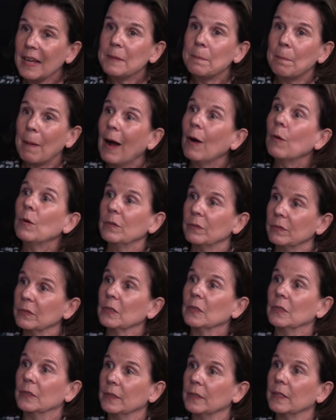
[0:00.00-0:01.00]
and
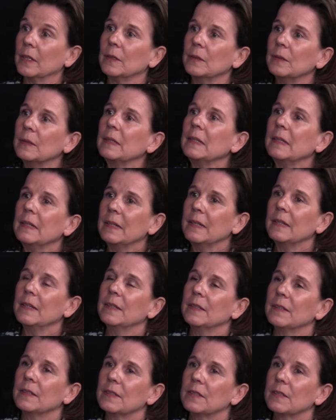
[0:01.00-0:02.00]
powerful, you know.
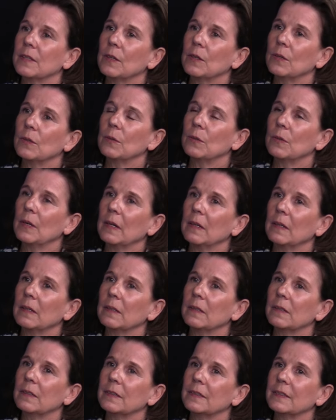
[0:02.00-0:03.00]
So
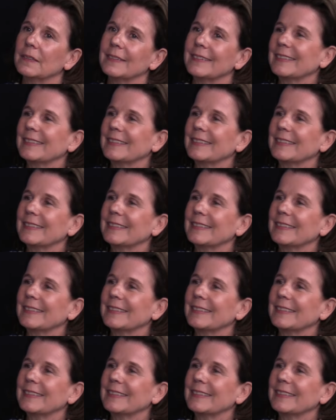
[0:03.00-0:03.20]
uh,